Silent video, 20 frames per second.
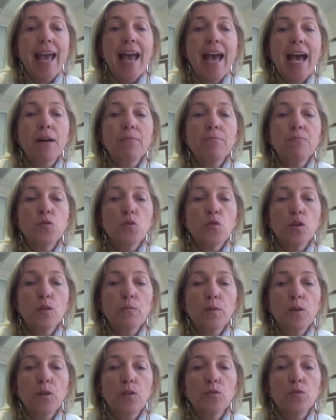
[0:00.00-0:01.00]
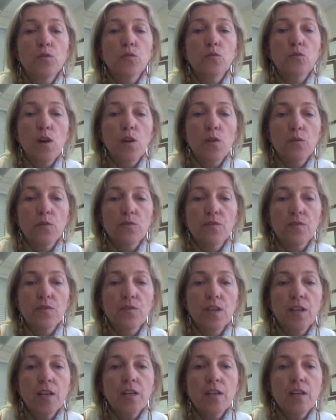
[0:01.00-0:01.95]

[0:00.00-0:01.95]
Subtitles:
abnormal growth.